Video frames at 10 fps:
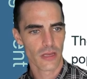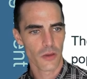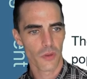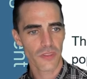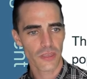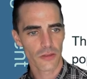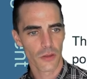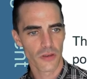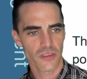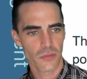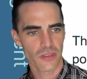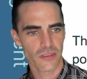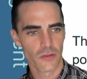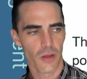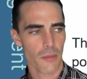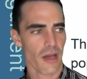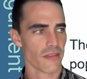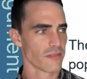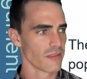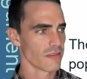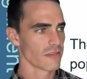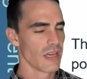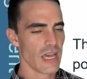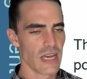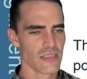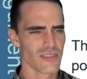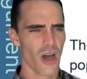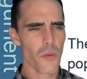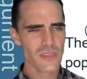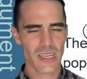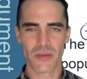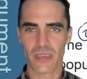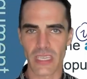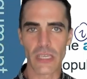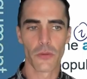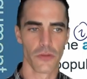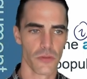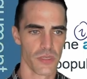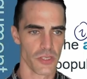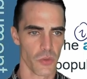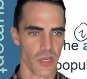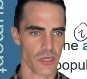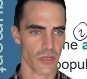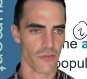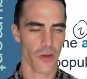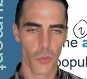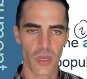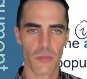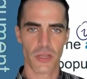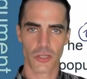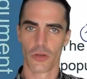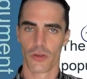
One thing you'll notice about these null hypothesis is it's always going to be an equal to situation, very one-dimensional.